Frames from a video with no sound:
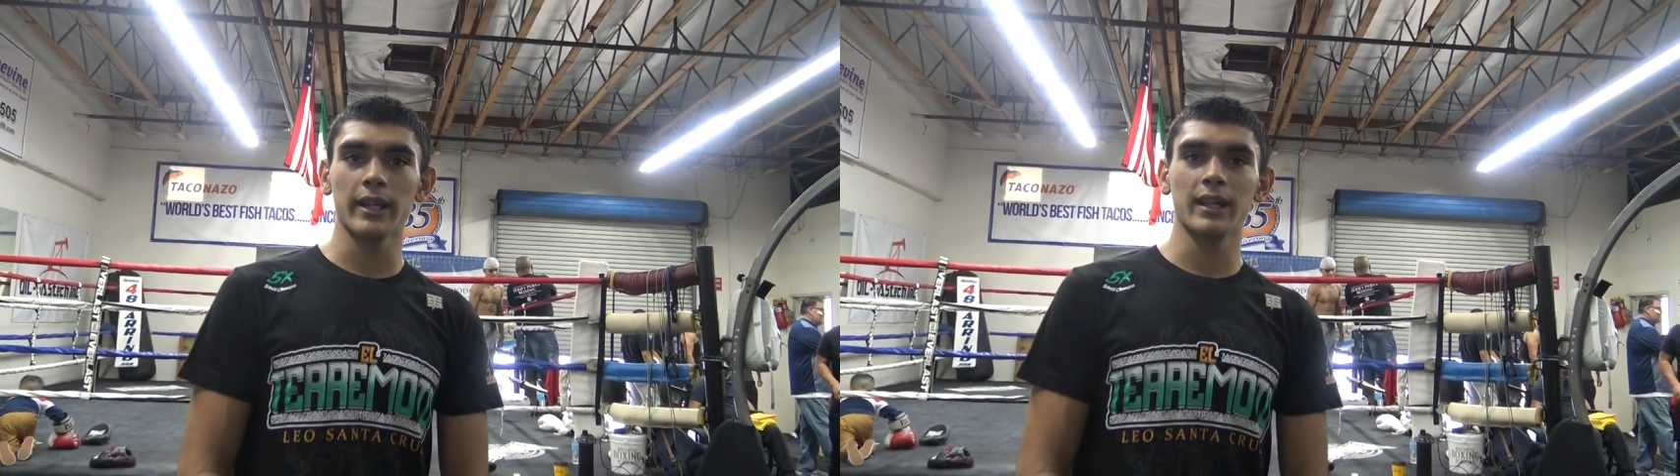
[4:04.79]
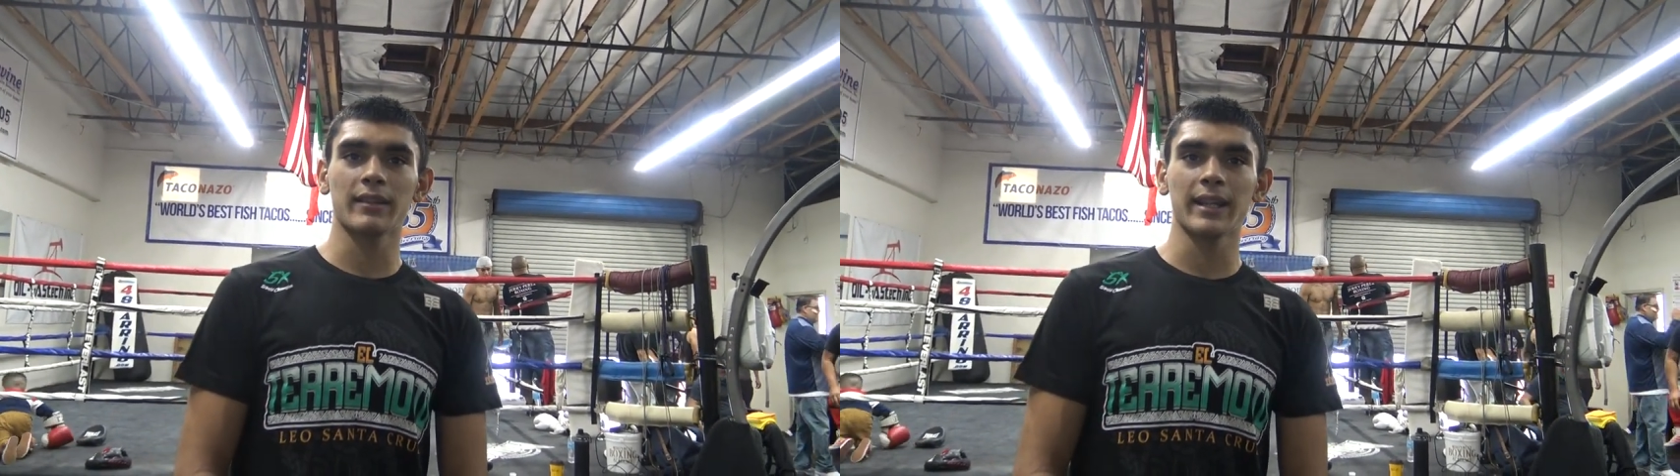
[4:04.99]

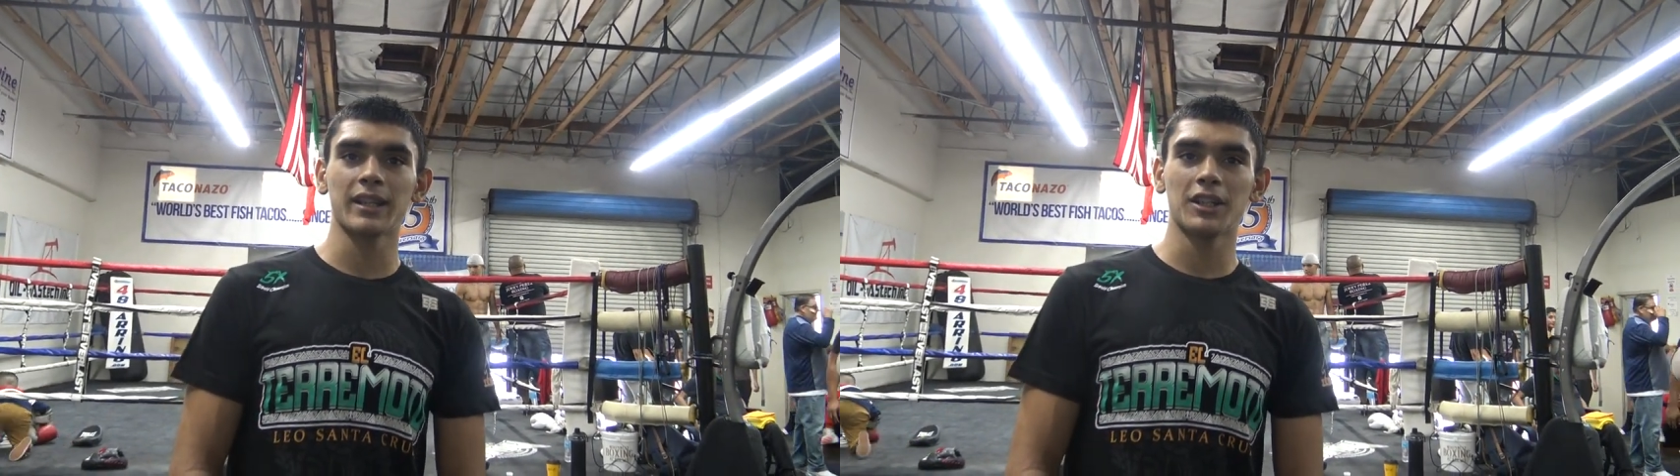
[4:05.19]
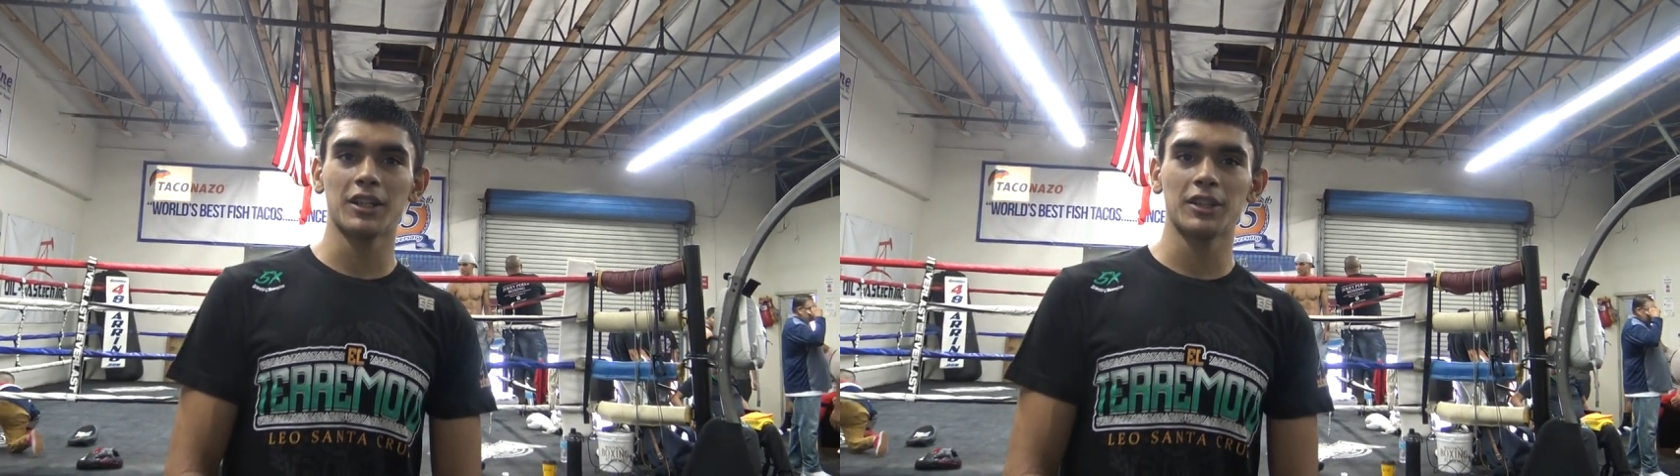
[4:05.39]
It's like
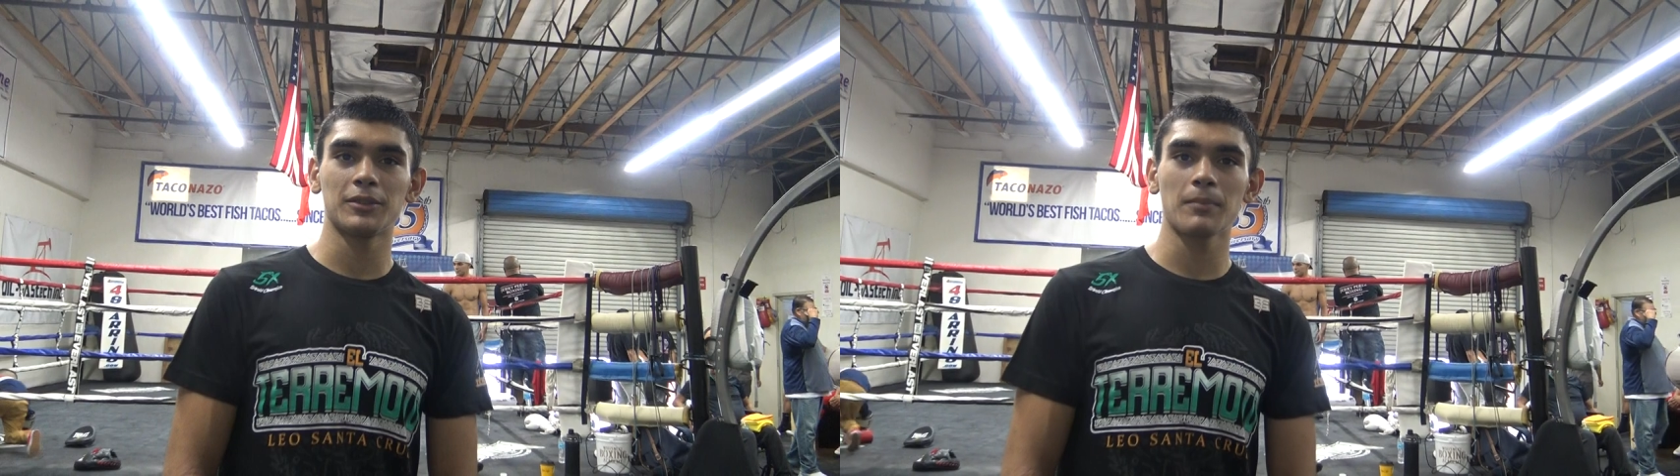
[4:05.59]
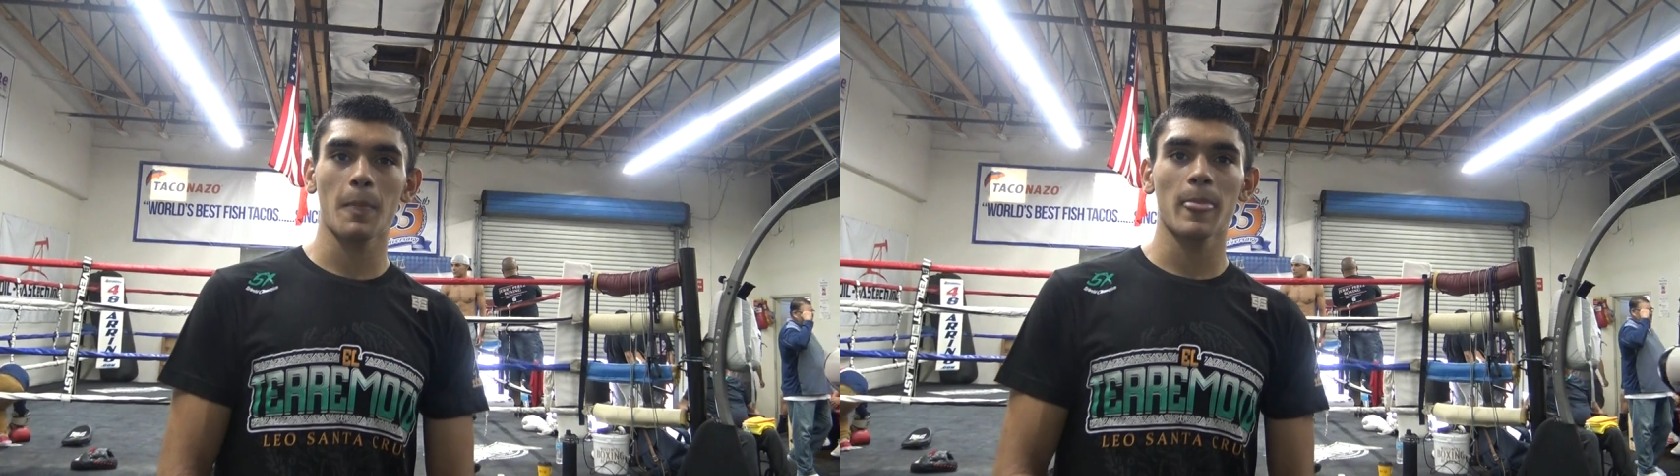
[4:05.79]

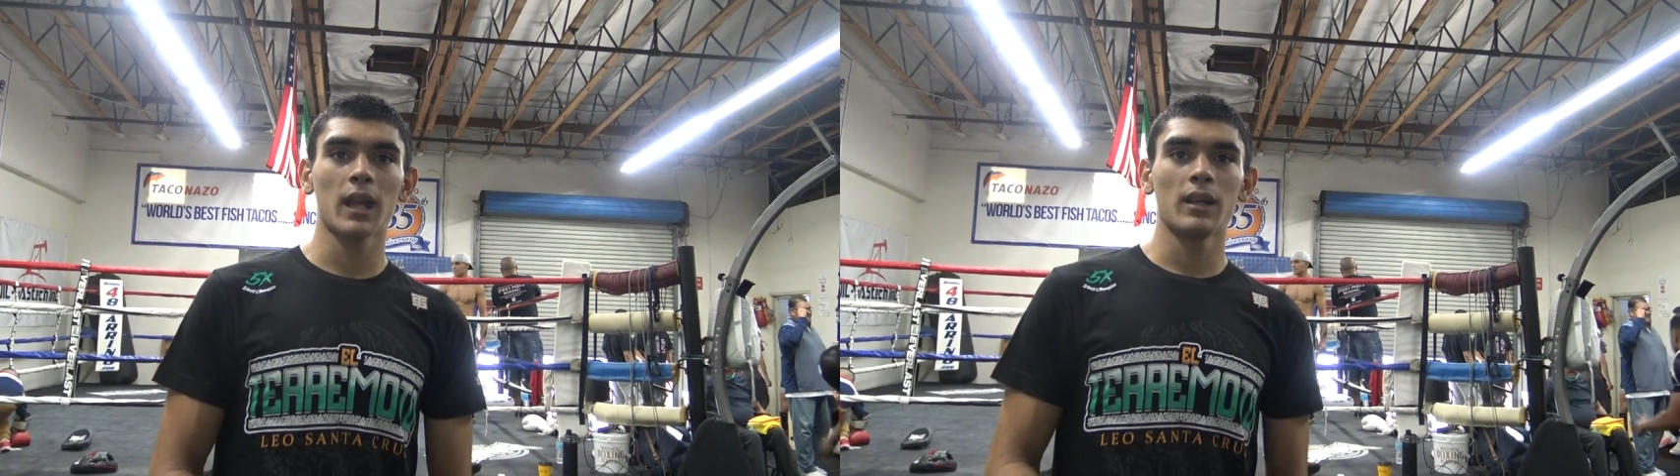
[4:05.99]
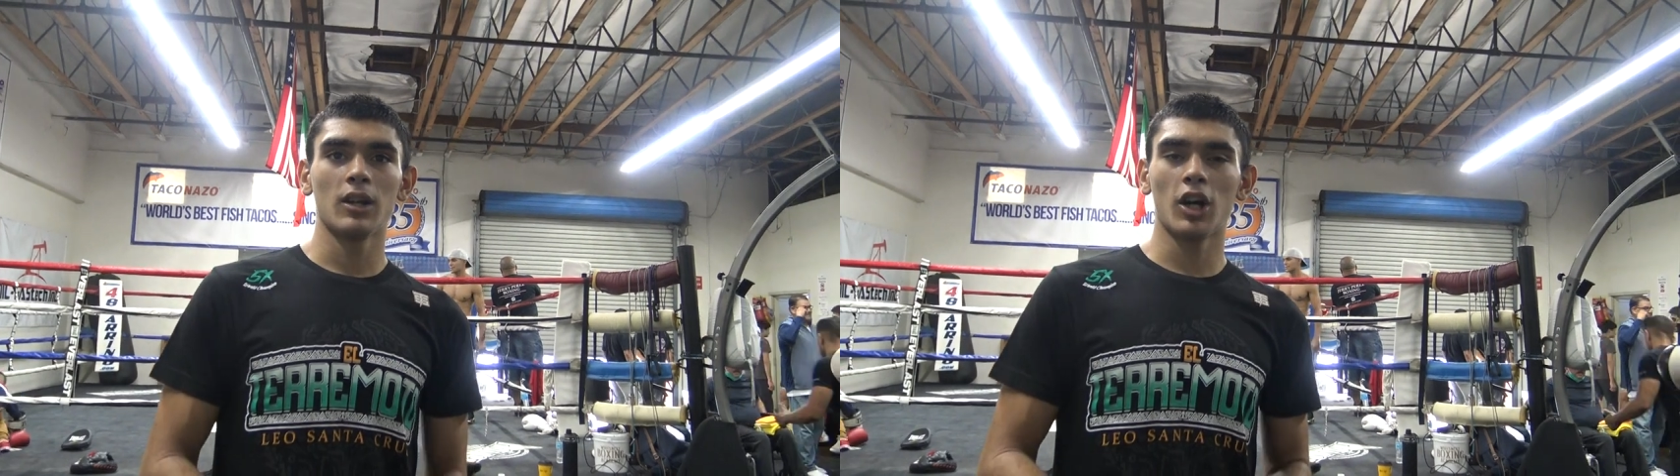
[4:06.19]
uh
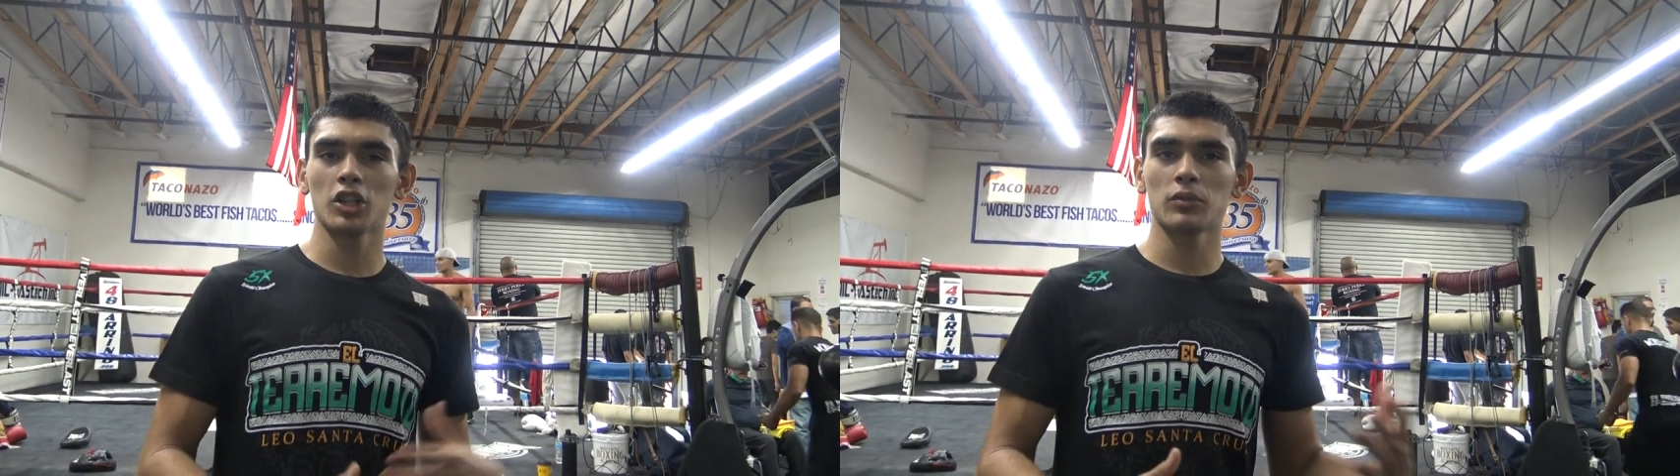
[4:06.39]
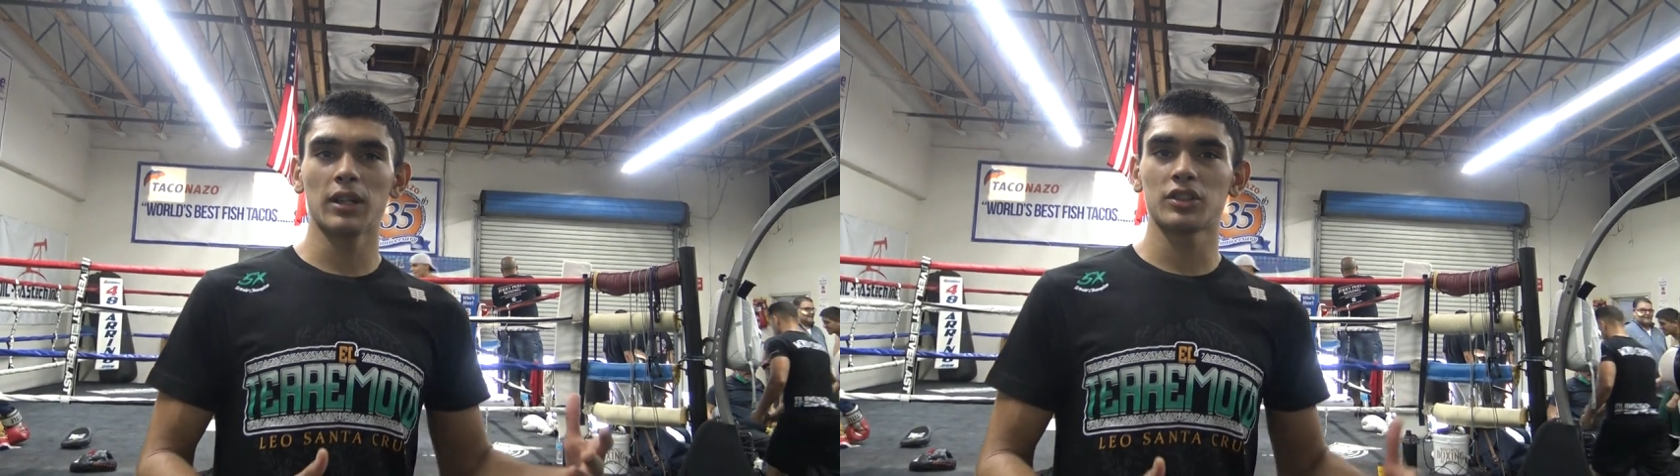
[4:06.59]

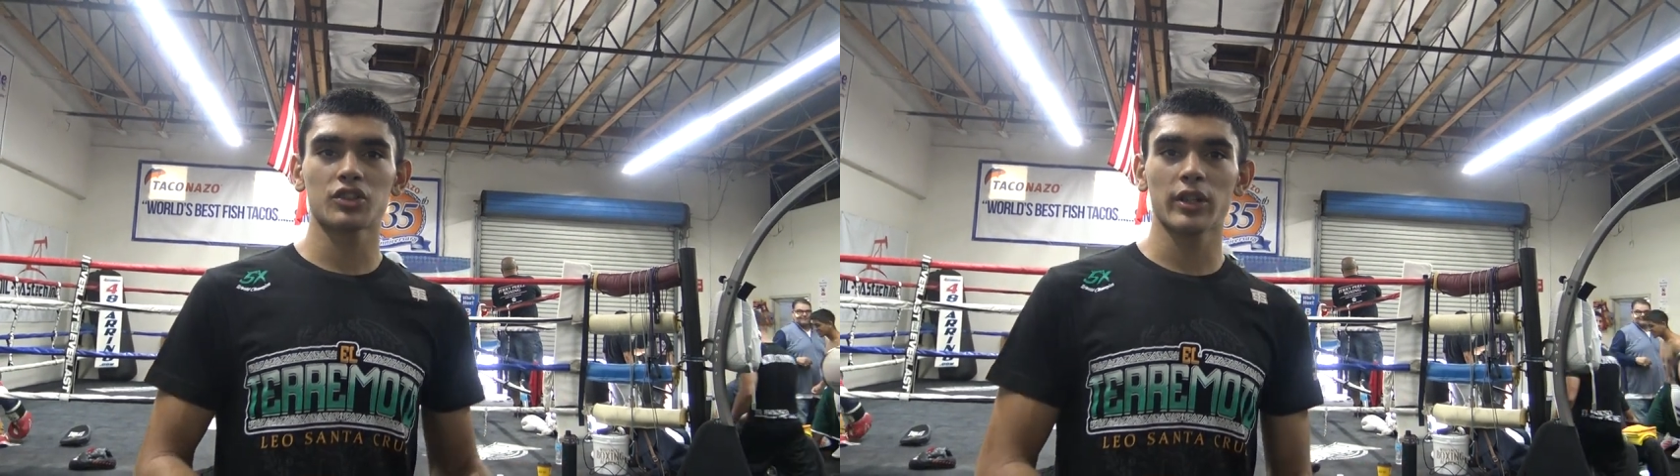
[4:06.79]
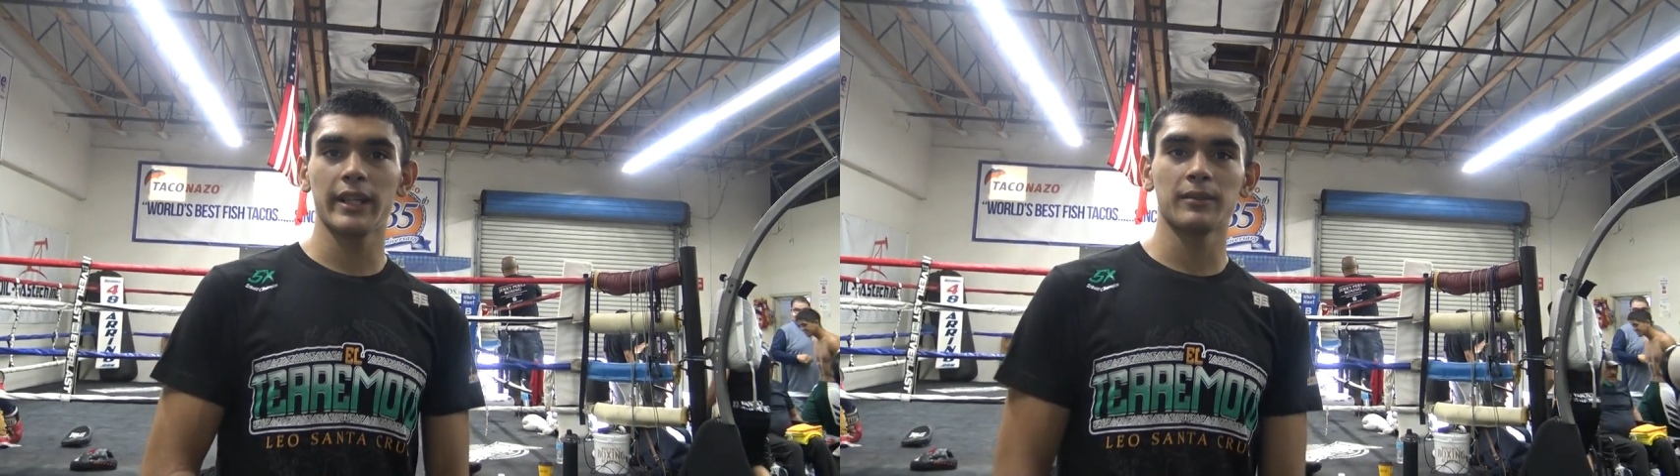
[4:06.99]
all around
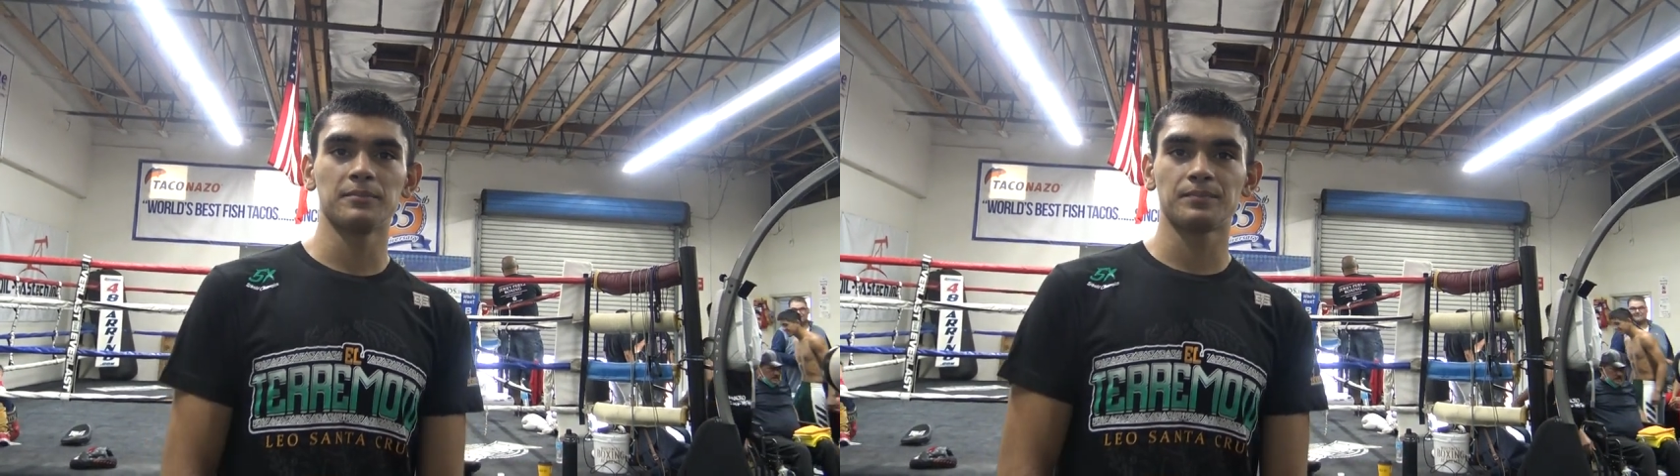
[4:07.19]
his training.